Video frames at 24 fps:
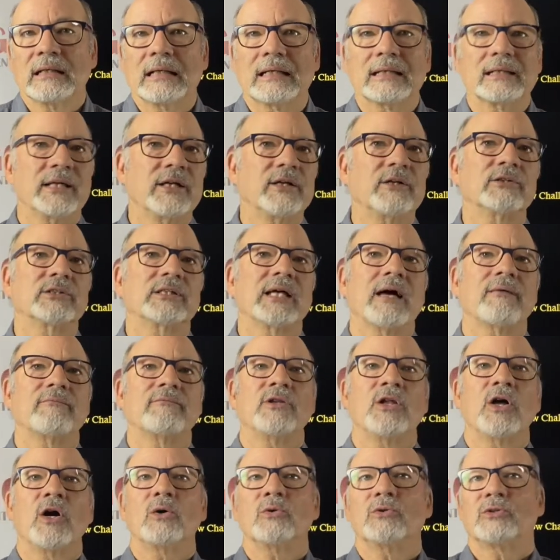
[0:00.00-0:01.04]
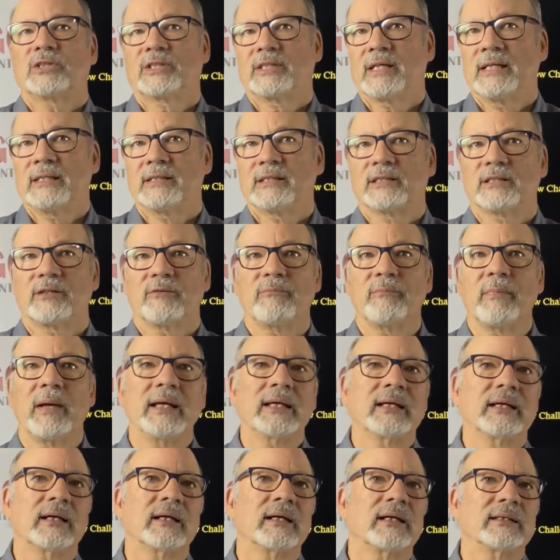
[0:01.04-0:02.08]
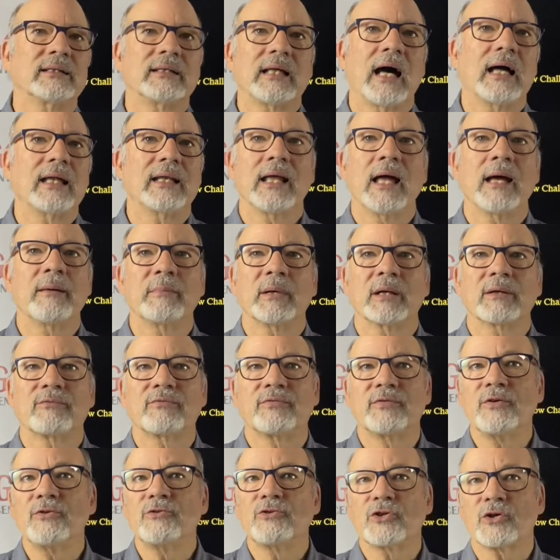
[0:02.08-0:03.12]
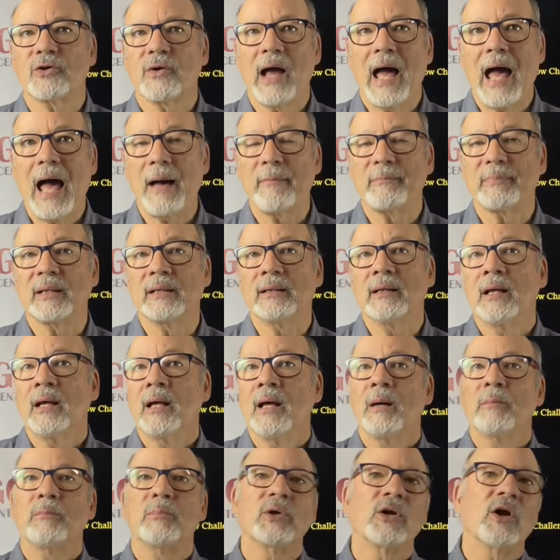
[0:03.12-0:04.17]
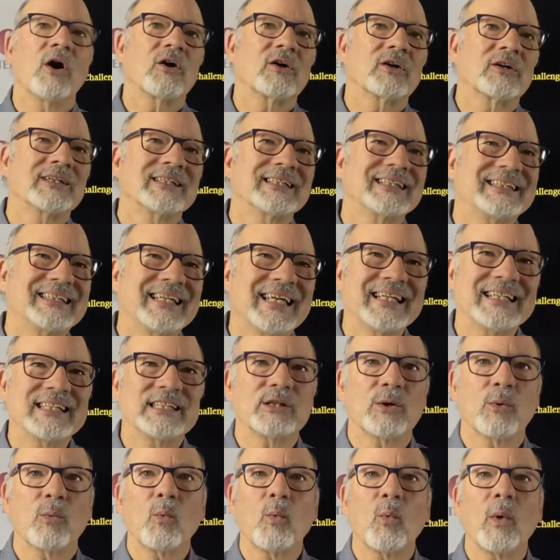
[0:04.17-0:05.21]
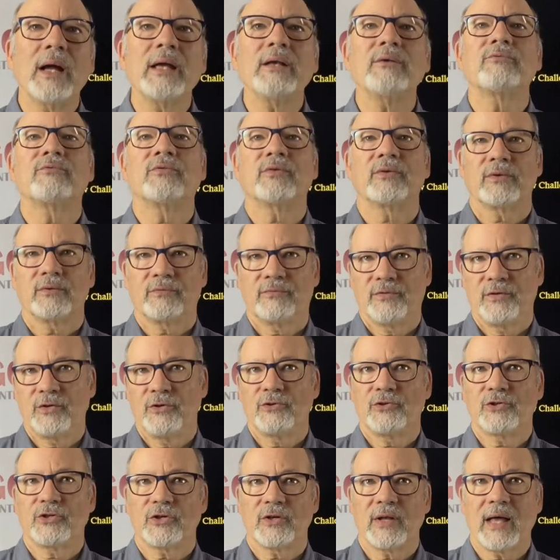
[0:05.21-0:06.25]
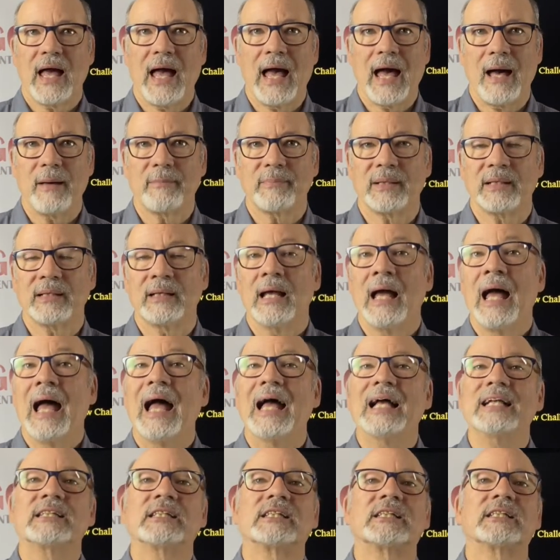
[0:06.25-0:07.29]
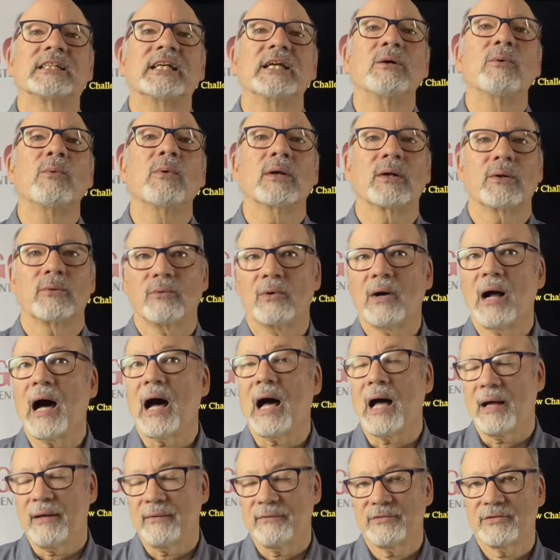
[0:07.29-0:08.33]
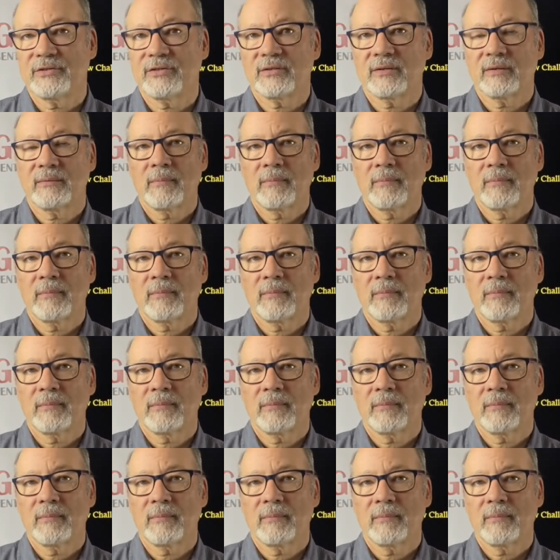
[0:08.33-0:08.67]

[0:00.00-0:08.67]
Leaders have no sense of making a dynamic future happen, but are content to wait for the future to happen and see what arrives.